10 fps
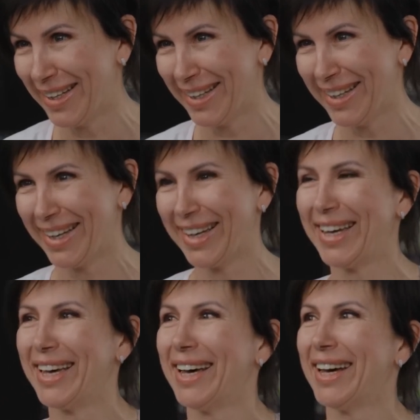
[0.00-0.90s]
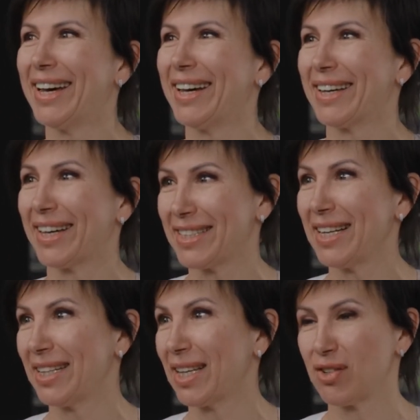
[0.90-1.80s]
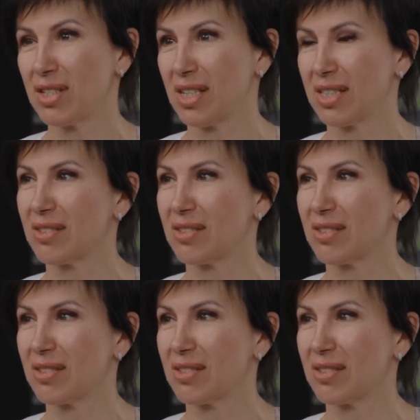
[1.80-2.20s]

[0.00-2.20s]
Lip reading: didn't plan to fly, although I've been flying